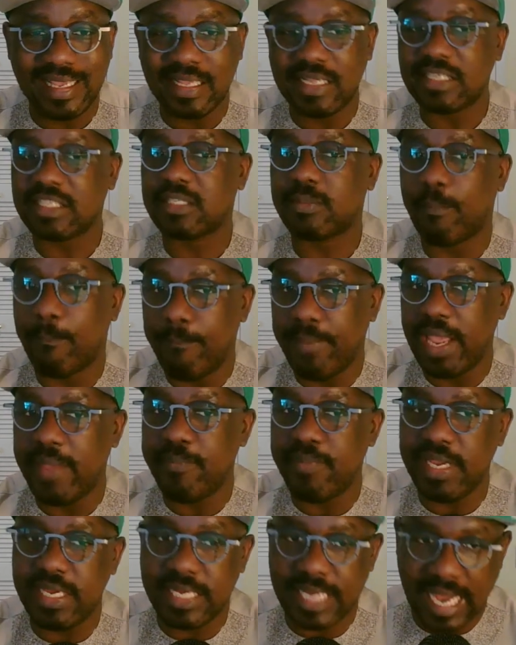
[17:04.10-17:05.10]
is
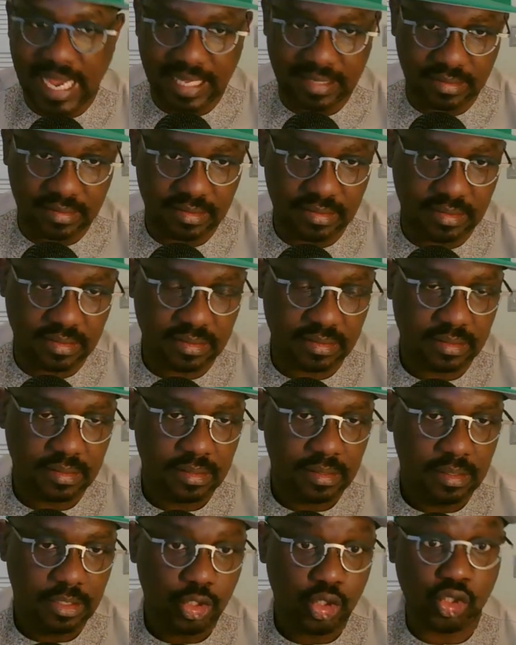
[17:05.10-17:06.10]
baby dance.
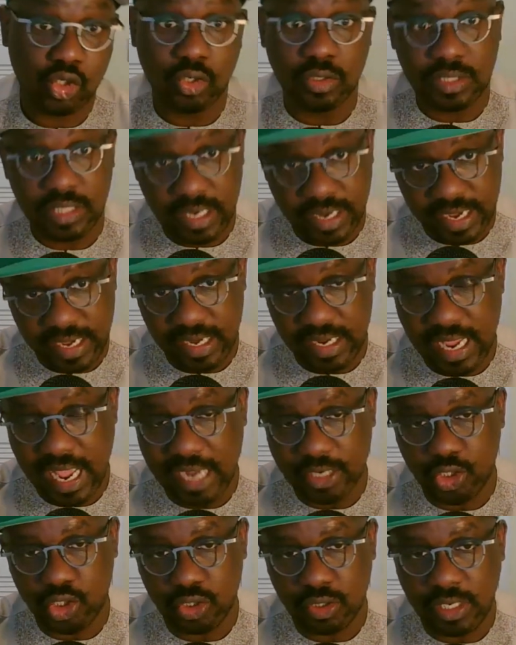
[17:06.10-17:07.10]
So three,
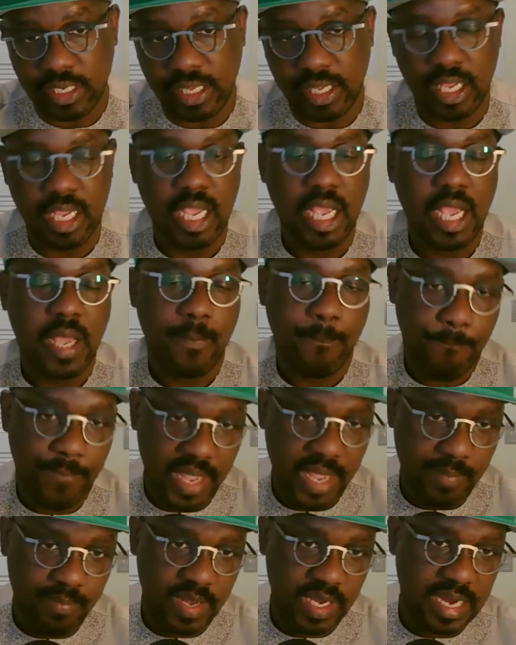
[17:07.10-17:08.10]
actually.
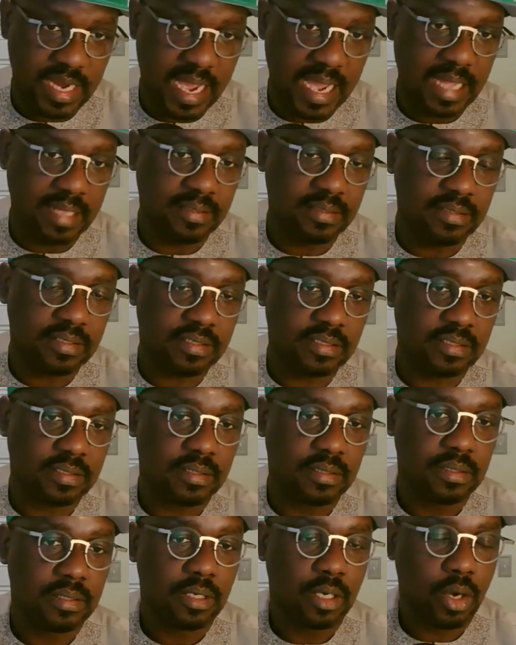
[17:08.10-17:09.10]
Baby Dance,
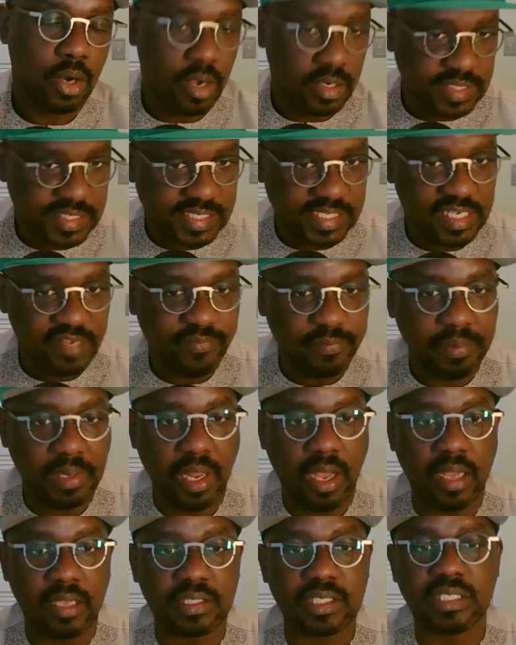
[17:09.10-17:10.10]
Conceive
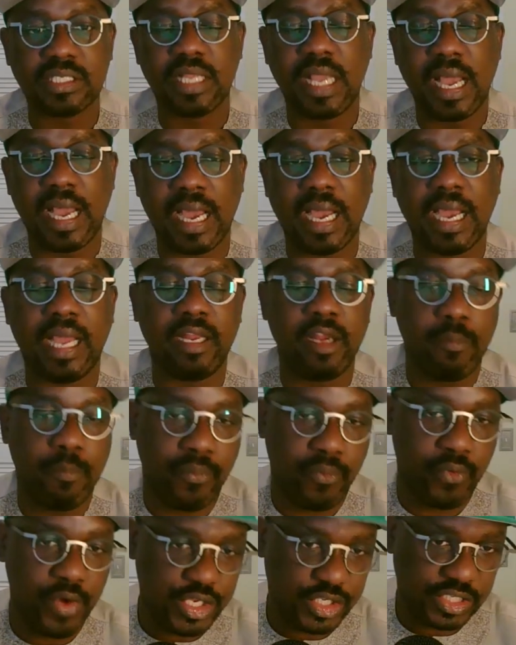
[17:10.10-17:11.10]
Plus, and
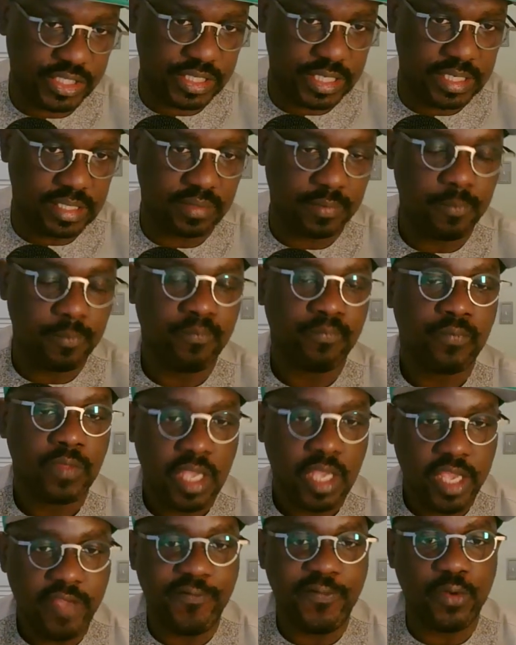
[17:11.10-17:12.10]
Pre-seed.
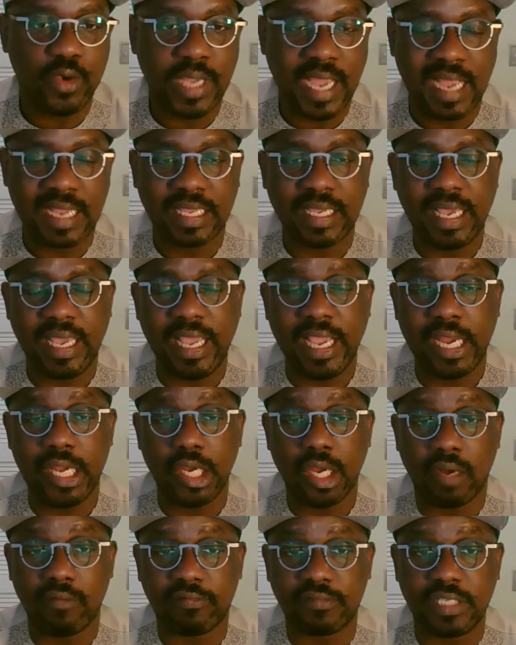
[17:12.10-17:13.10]
If you can get
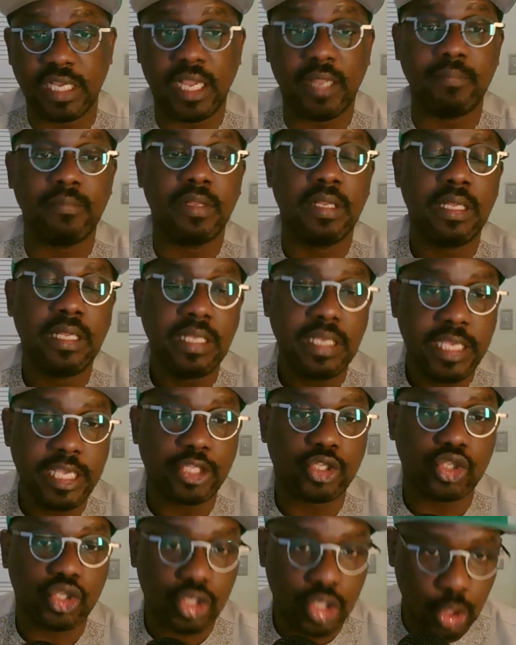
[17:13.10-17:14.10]
any of them,
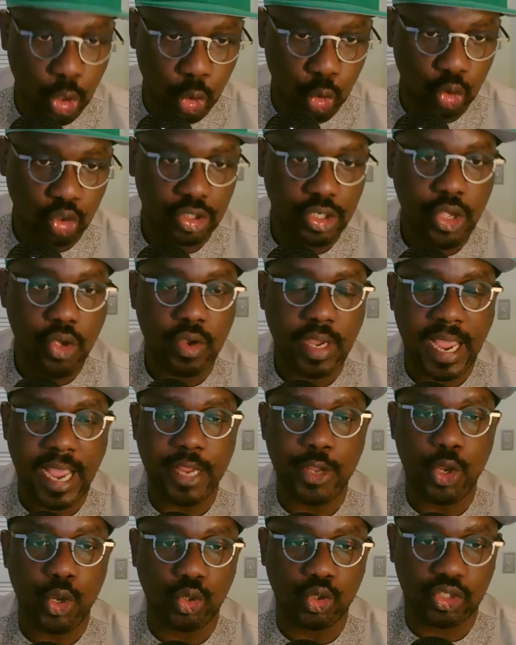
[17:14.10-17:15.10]
it's good. You
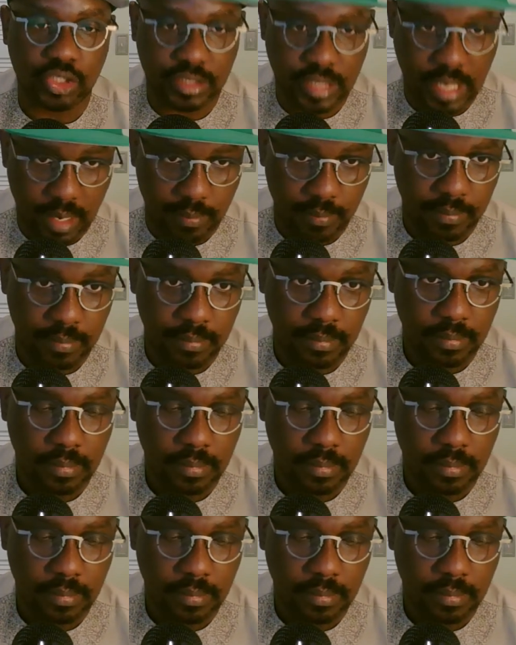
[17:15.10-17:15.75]
can use them.